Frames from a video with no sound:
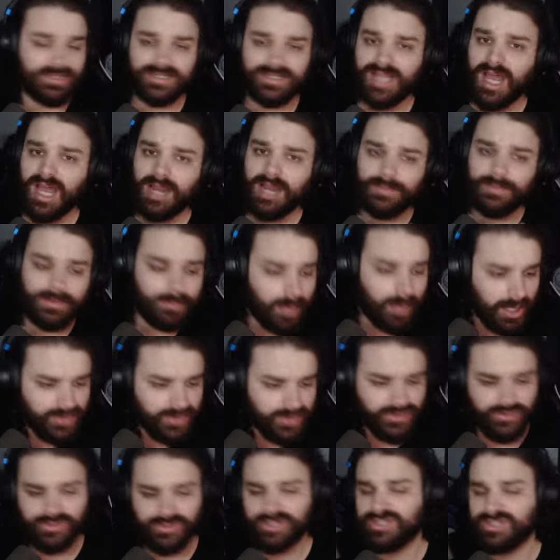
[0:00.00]
there's got to be
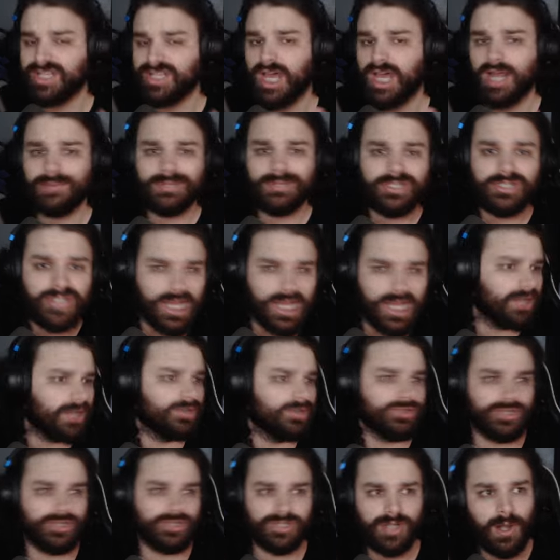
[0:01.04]
puzzles there's got to be
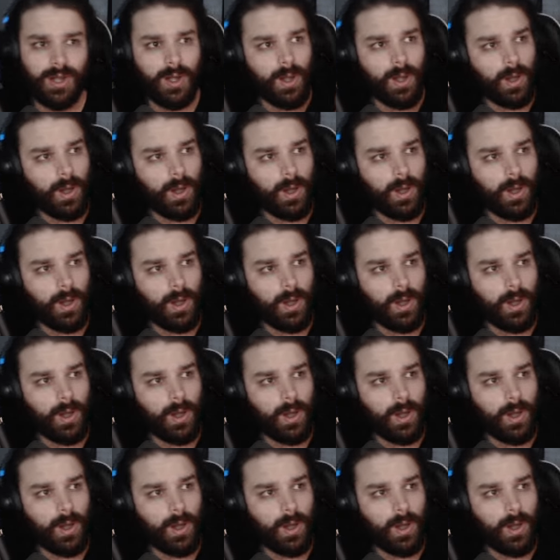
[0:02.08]
challenges